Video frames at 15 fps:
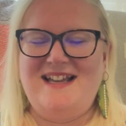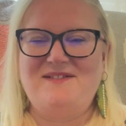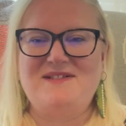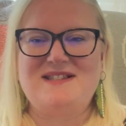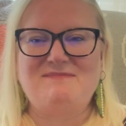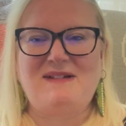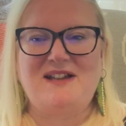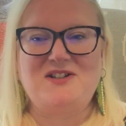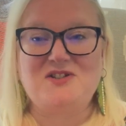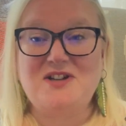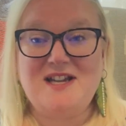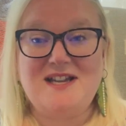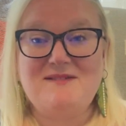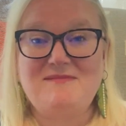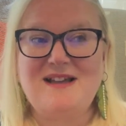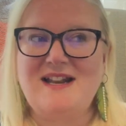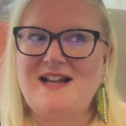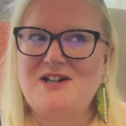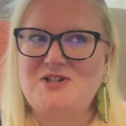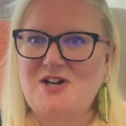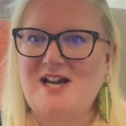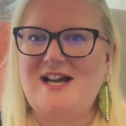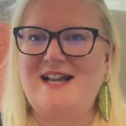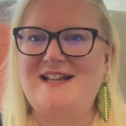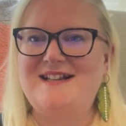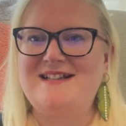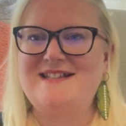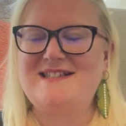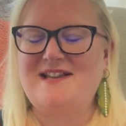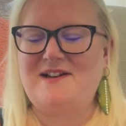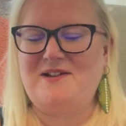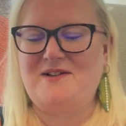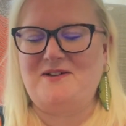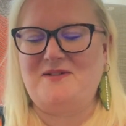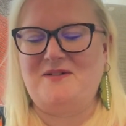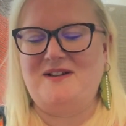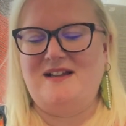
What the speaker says: was my dream, and I tried. So